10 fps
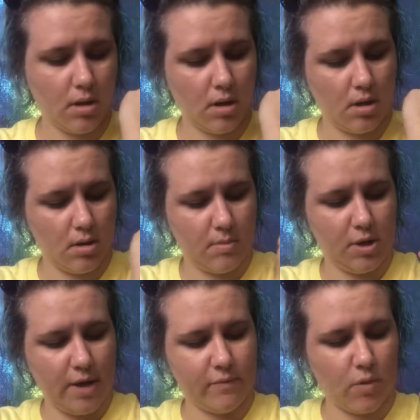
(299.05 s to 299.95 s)

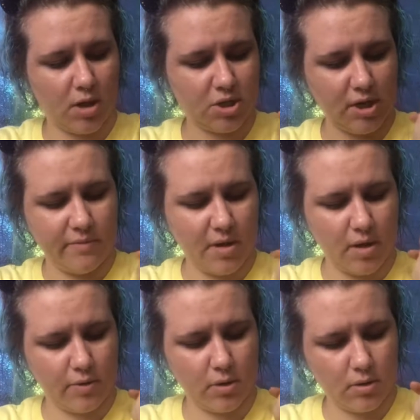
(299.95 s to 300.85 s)
and you haven't watched any of my
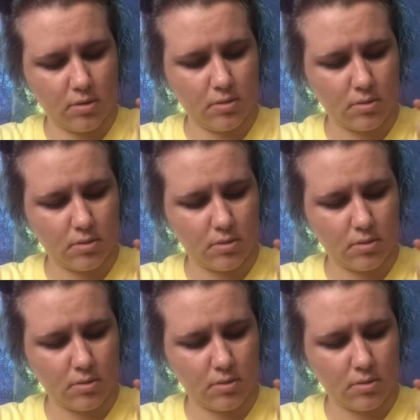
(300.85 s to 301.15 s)
other